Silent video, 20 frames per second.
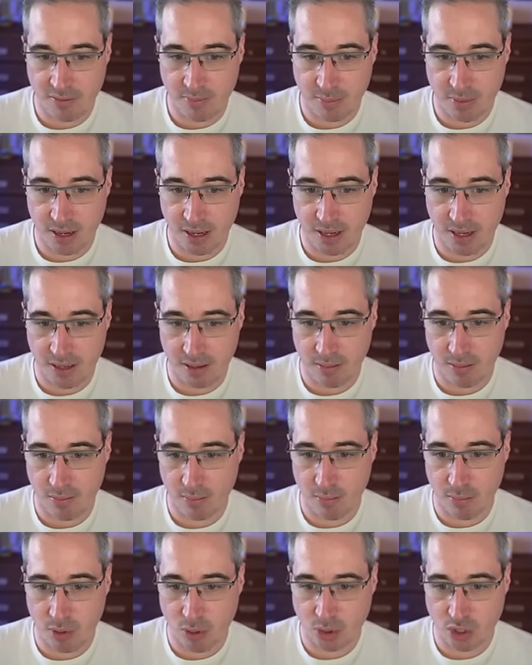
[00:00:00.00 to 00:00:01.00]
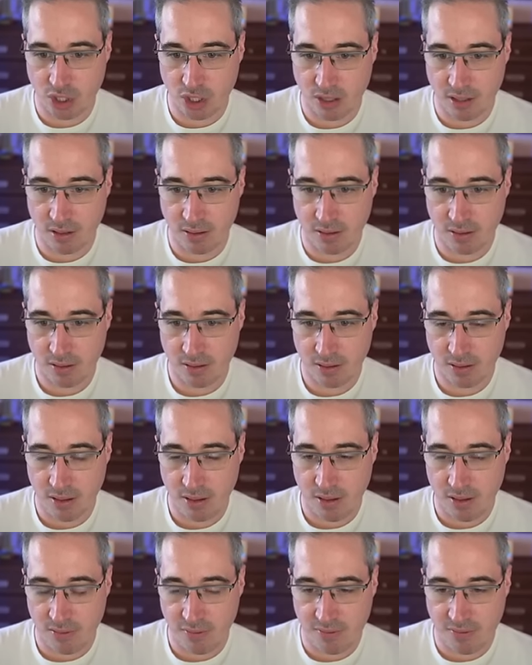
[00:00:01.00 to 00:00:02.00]
of my motion
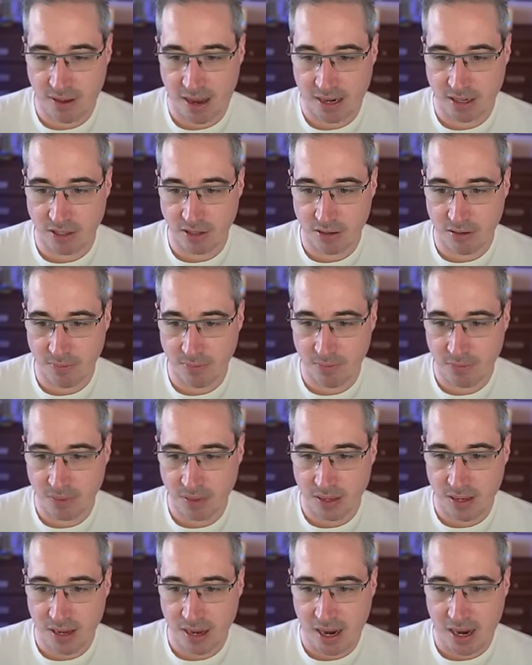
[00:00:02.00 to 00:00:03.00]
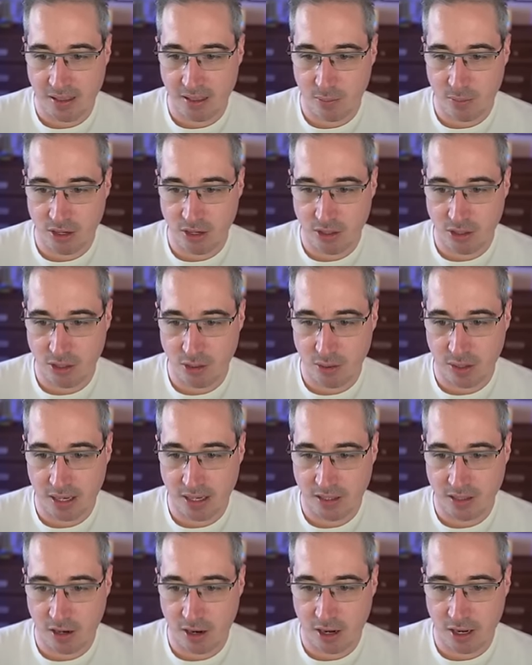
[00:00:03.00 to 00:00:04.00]
factor. And then we're going to do
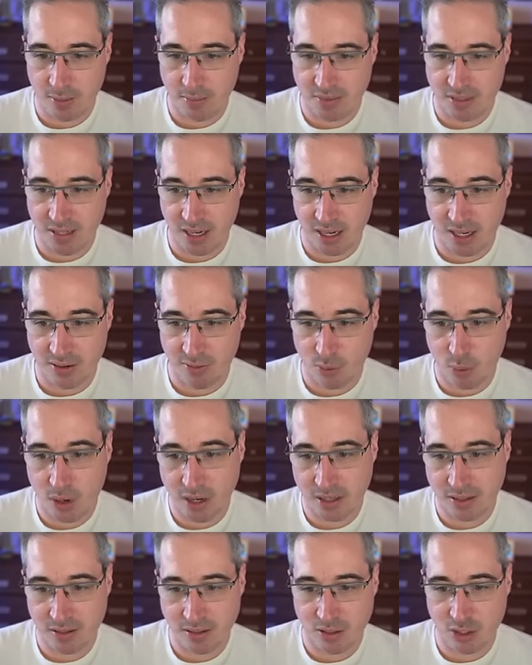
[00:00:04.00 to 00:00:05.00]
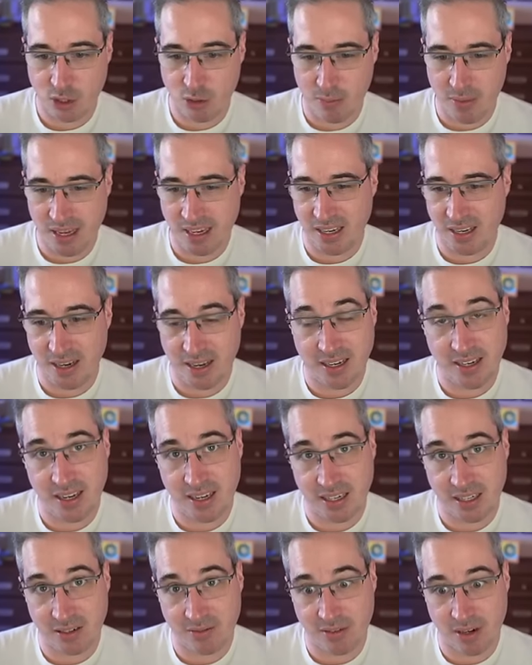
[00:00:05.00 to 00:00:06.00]
a times -1 to make it a
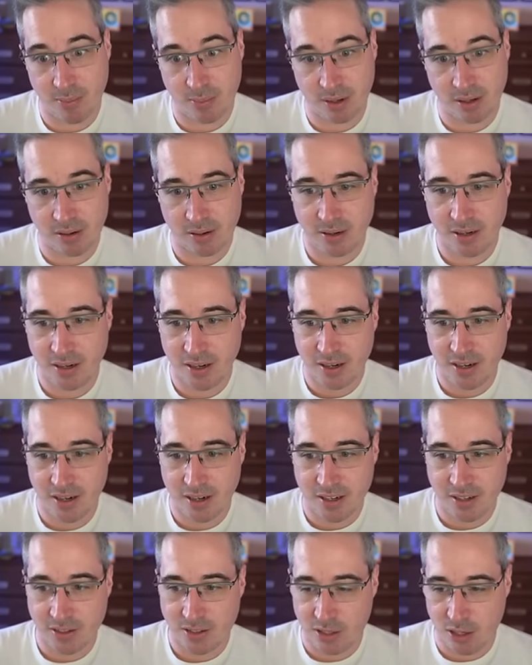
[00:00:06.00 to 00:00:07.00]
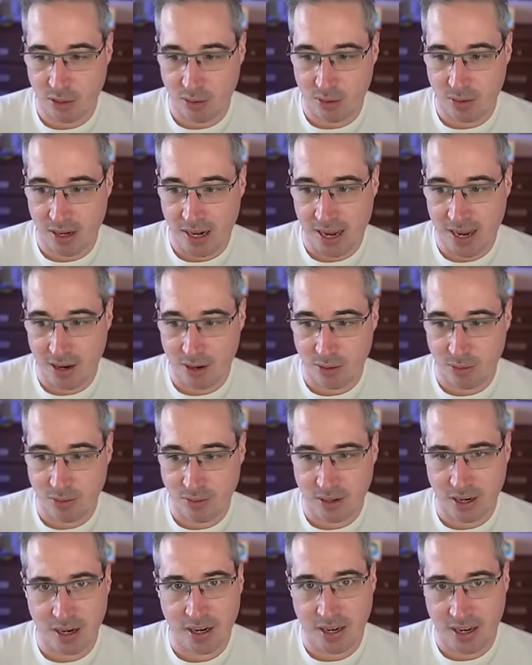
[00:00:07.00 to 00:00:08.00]
negative number. So
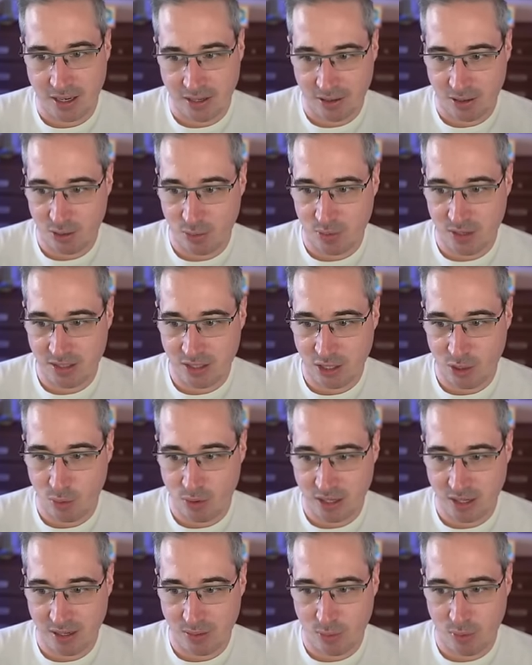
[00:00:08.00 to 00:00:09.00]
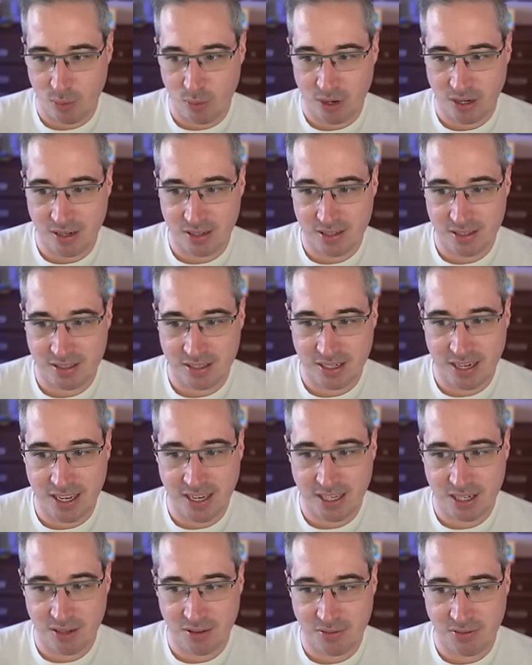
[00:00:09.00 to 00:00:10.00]
now, and the reason we wanted it as a
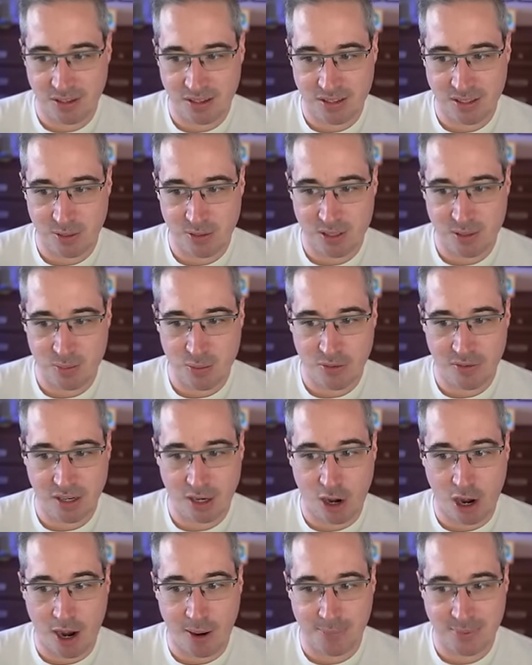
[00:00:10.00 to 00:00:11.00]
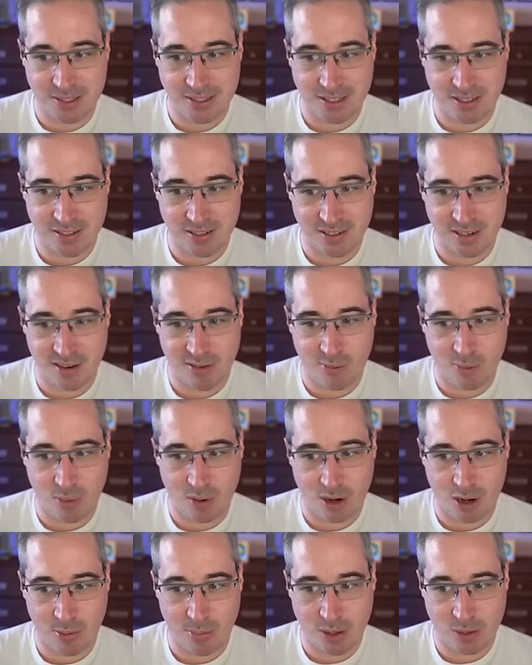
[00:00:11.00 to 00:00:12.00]
negative is so it's moving opposite of
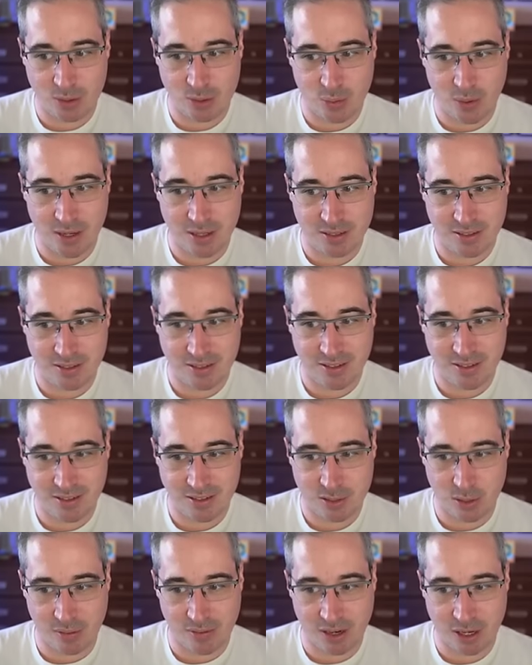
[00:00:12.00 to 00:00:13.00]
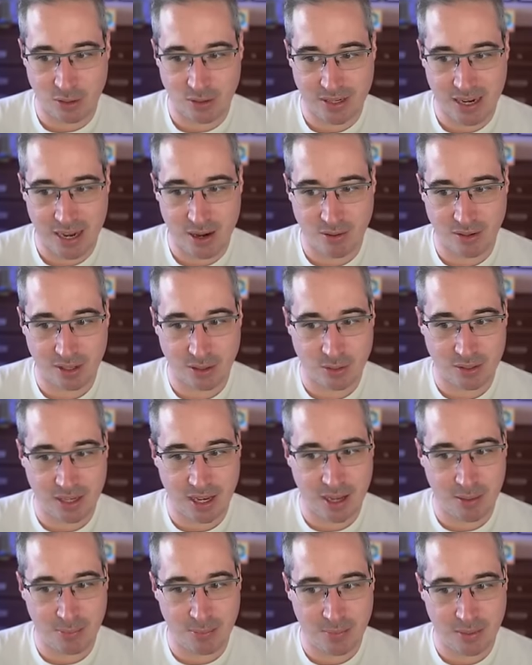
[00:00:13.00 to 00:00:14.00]
where our mouse was. So if I go down, it goes
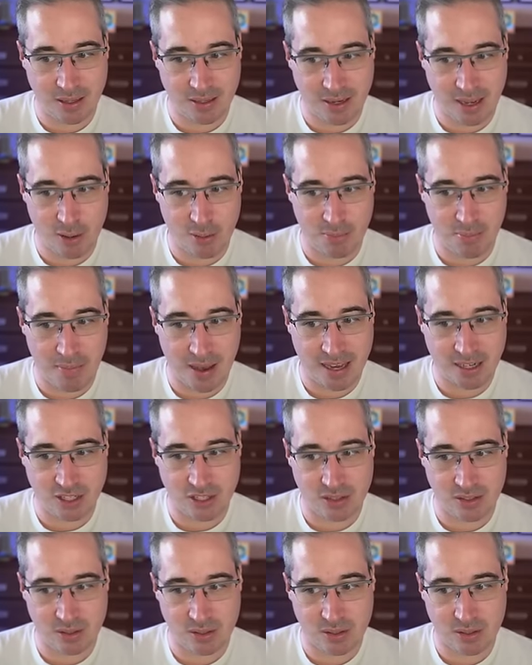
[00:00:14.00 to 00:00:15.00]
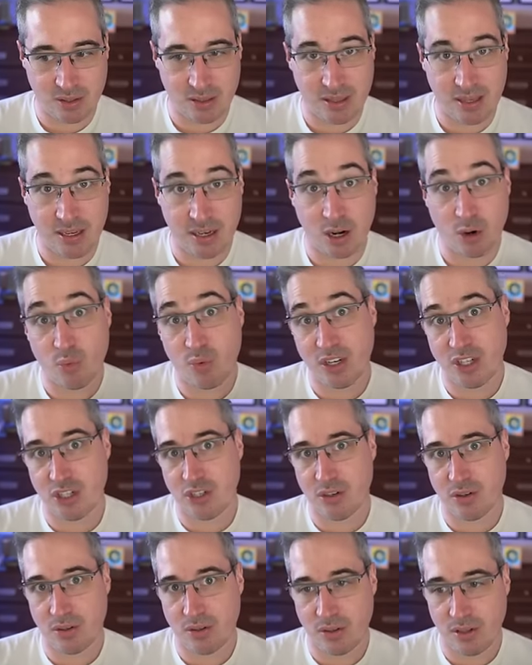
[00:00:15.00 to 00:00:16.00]
up, and now it matches the
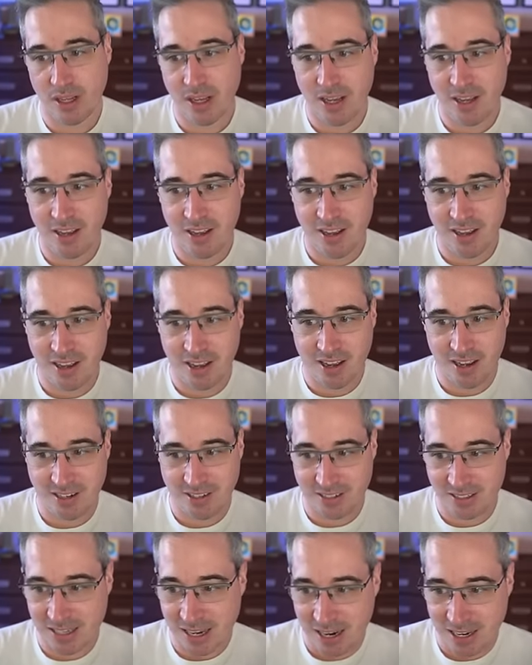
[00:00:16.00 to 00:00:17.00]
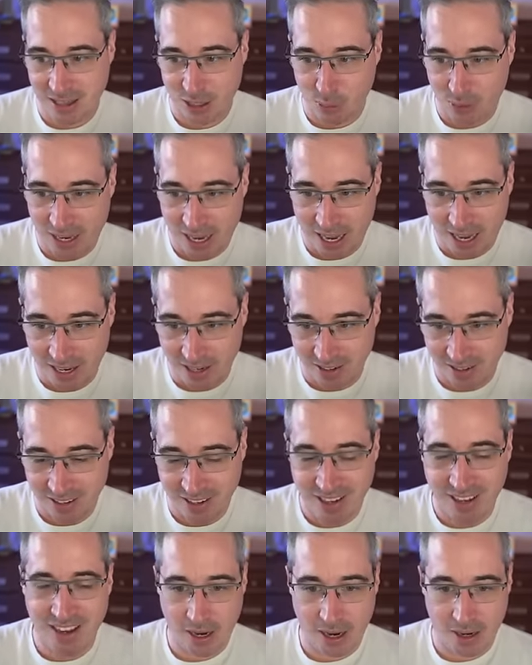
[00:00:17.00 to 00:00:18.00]
original design that we had.
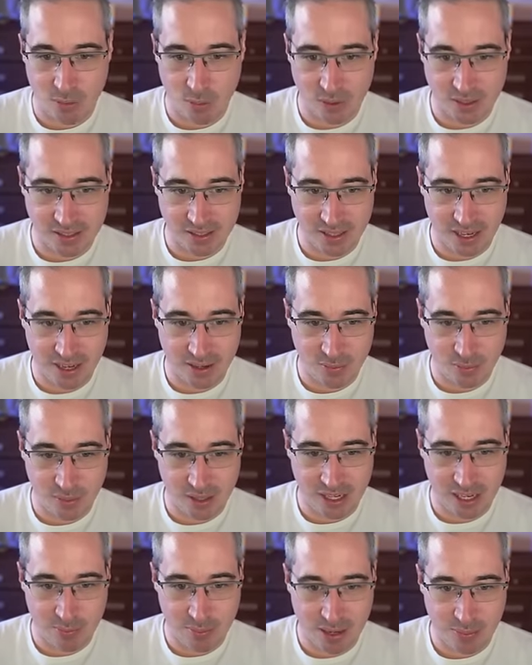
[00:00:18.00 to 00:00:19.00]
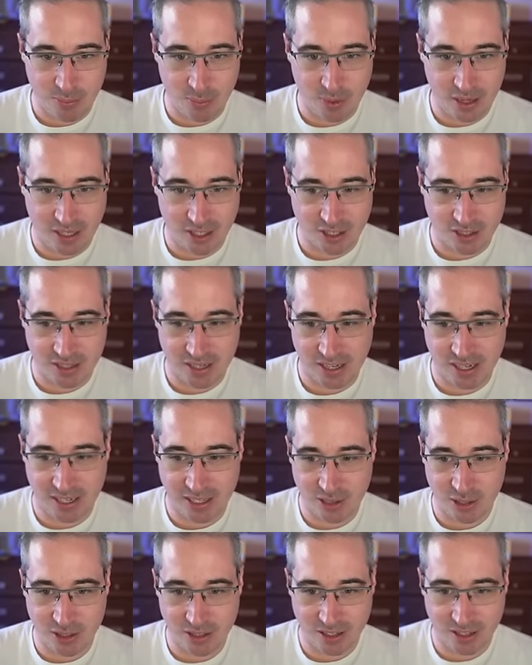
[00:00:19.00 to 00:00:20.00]
And once again, we come up, we can just take
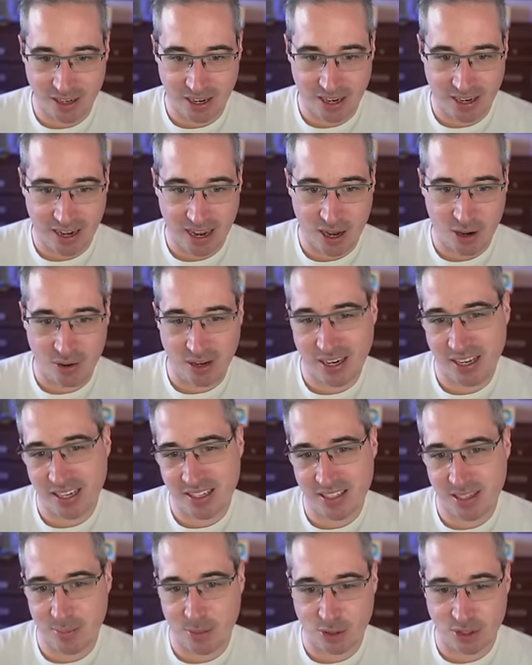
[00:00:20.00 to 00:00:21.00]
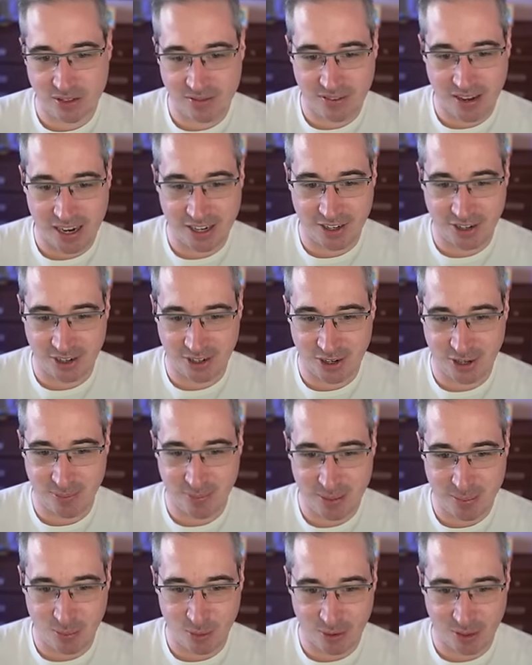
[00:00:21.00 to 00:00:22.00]
a look at how, and I guess the motion factor
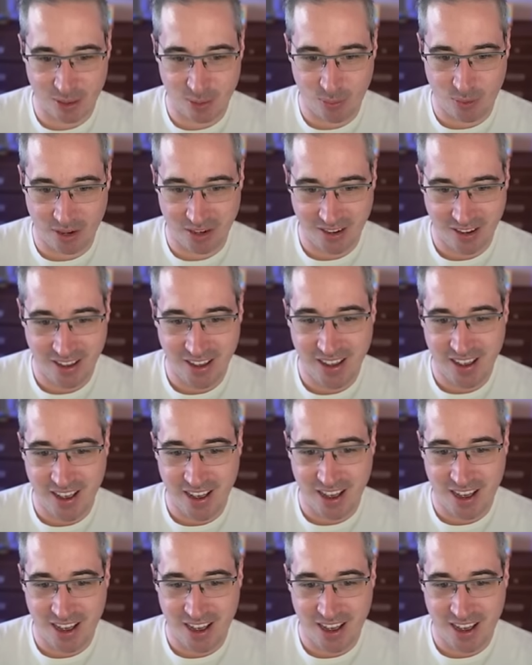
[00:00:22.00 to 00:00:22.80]
could be more than 1.